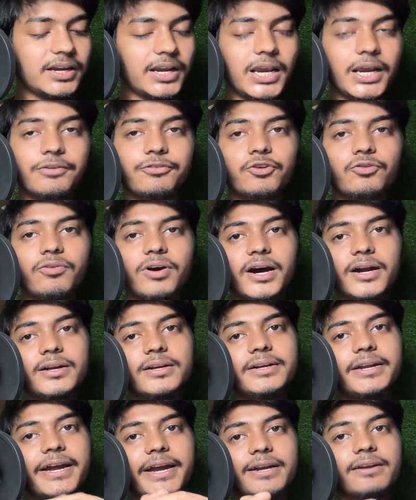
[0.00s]
If you
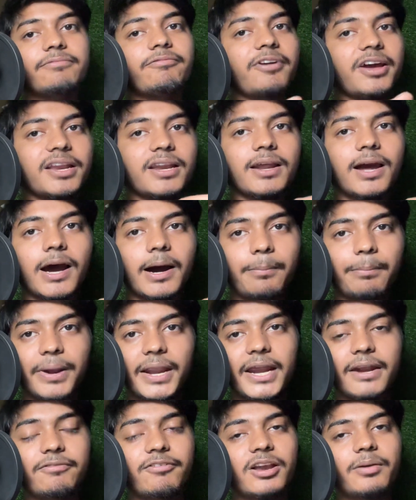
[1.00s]
want that when
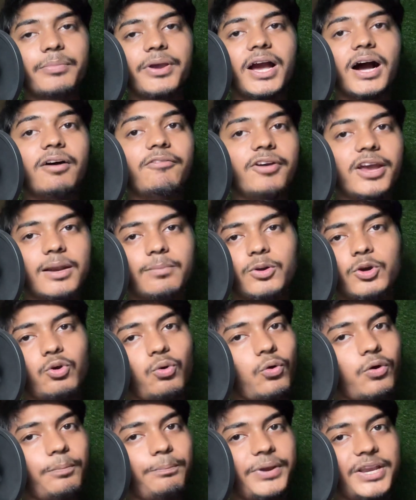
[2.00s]
update will be available
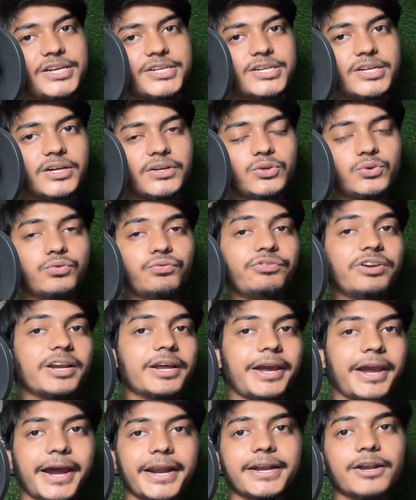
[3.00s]
on Play Store, you will
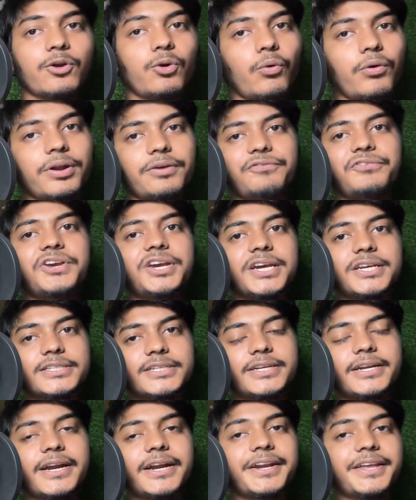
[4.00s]
get
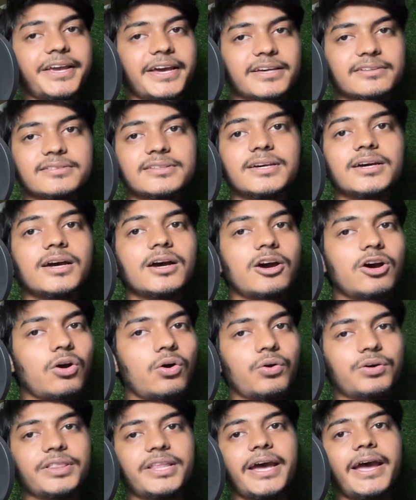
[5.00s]
notification that yes,
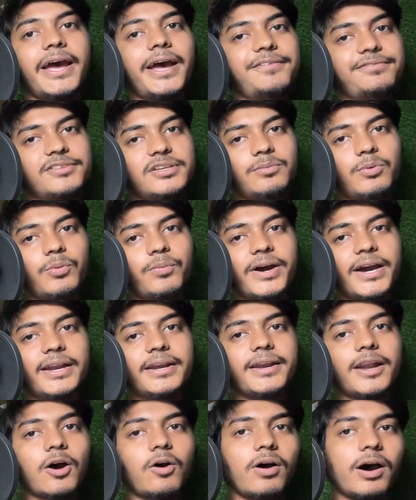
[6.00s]
on the FC Mobile
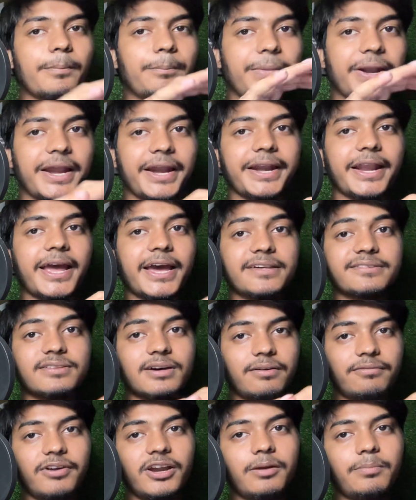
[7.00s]
now update has
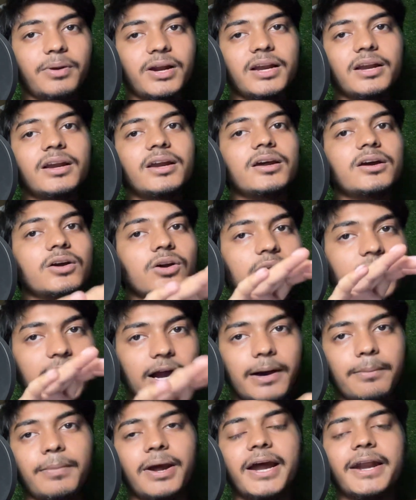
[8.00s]
available,
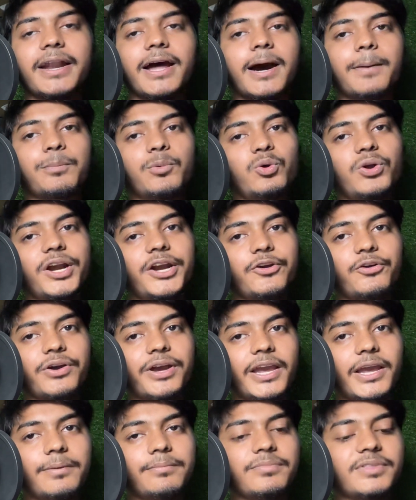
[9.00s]
come and up to date your
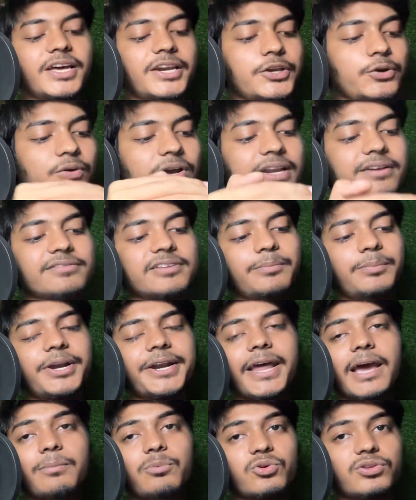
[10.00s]
game. Then you can simply
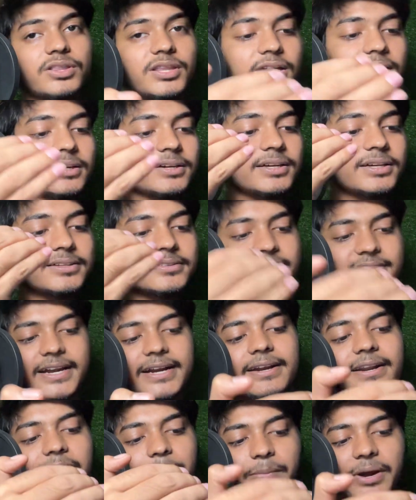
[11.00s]
tap on the
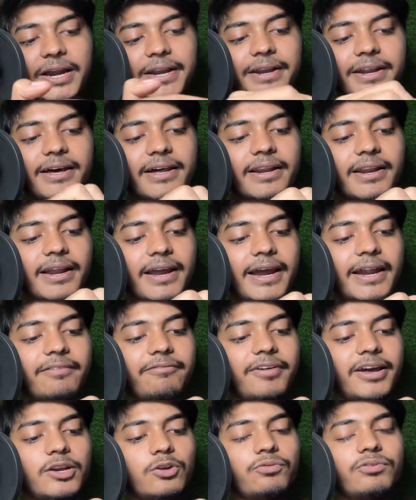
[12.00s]
set reminder, and
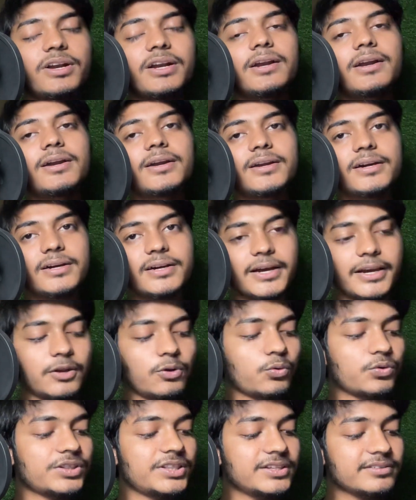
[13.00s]
when you will
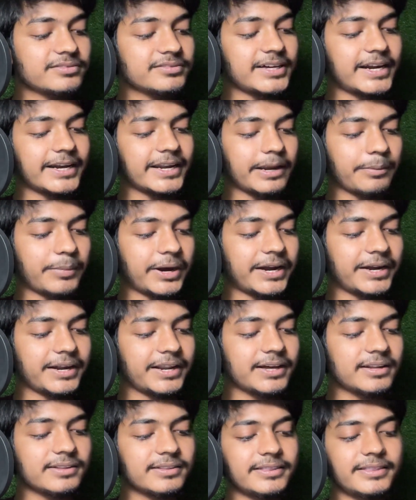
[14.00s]
click on this set
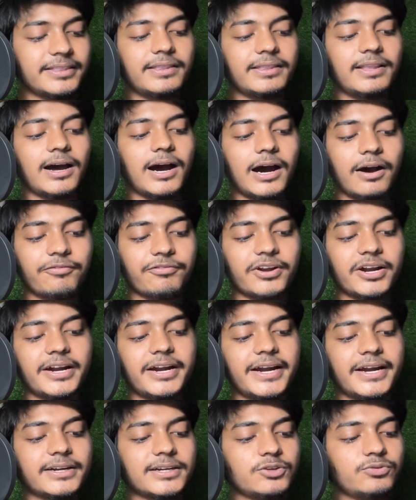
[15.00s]
reminder, after
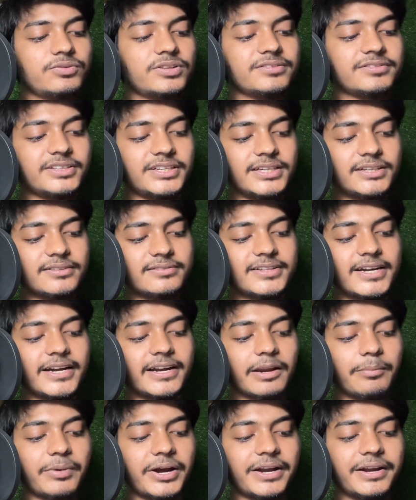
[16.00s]
that you will see set
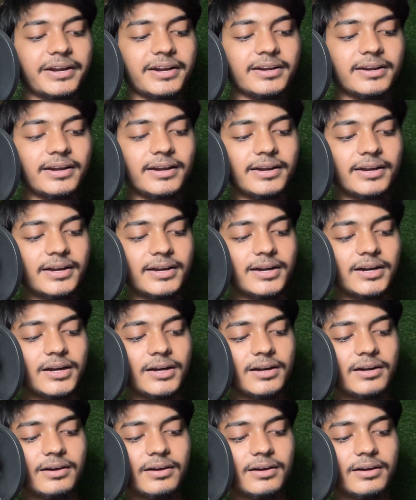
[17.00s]
reminder,
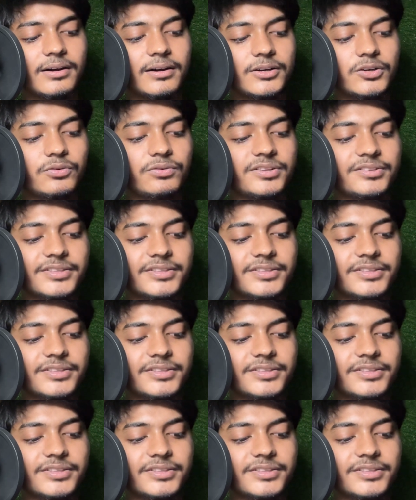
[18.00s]
you will